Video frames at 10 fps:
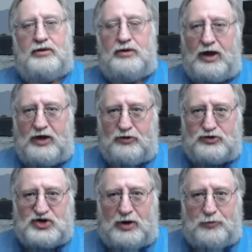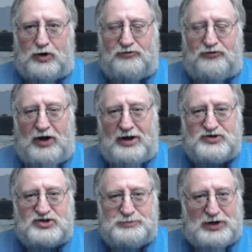Hey there, Submarine fans.
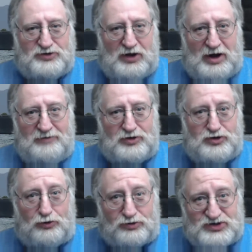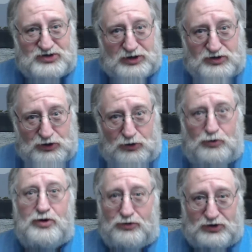It's me, Dave, and you're listening
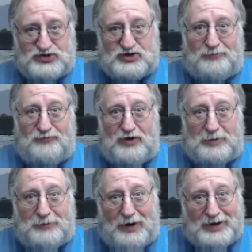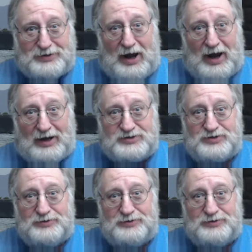to the SubVet Podcast.